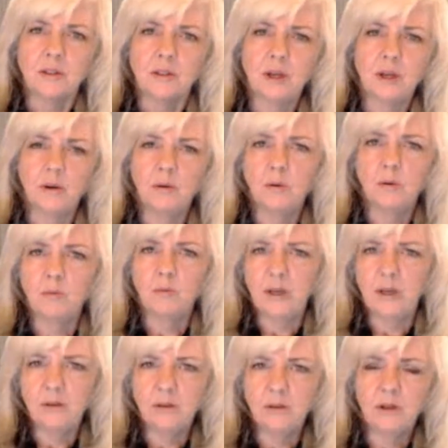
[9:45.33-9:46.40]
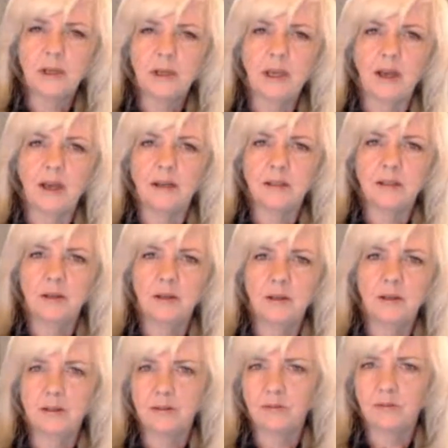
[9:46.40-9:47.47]
So when you look at
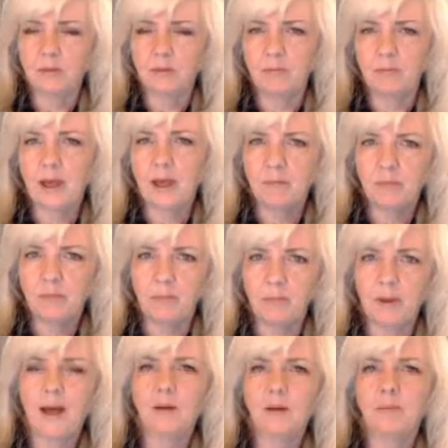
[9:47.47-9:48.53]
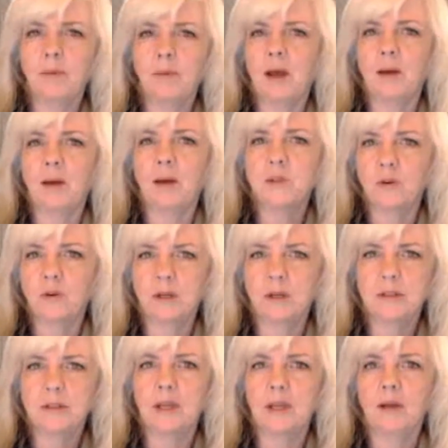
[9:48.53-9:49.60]
the battle maps,
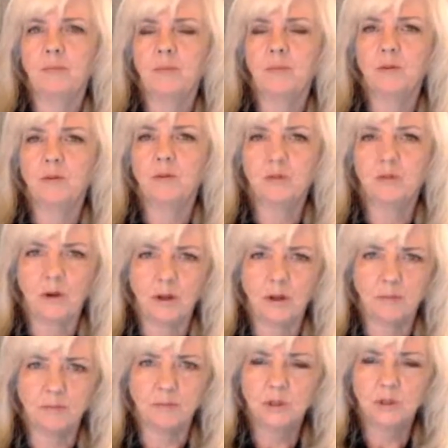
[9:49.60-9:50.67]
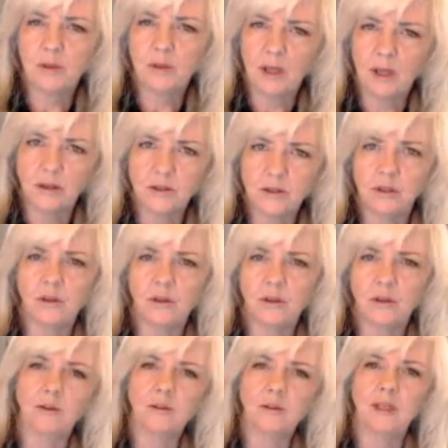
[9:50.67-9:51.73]
for example, from
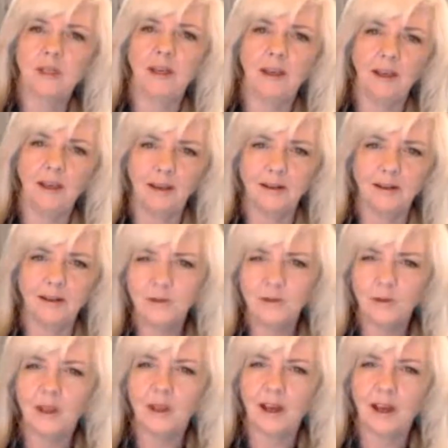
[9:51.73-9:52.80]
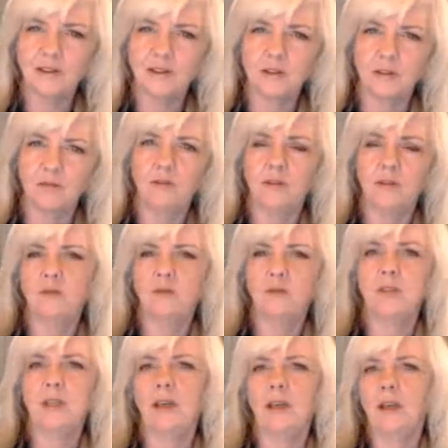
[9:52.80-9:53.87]
2013,
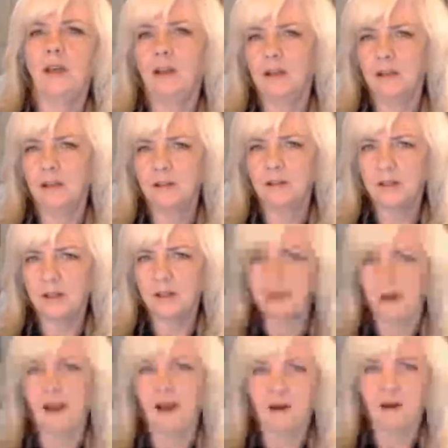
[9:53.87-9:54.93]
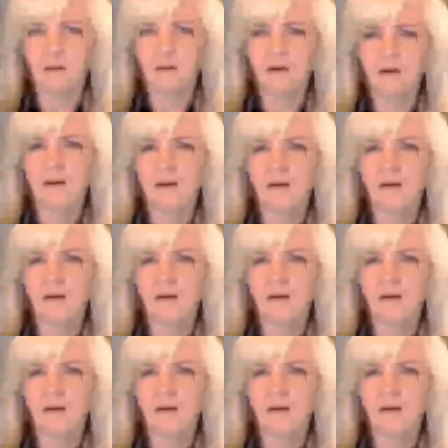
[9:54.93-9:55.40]
2015 to now,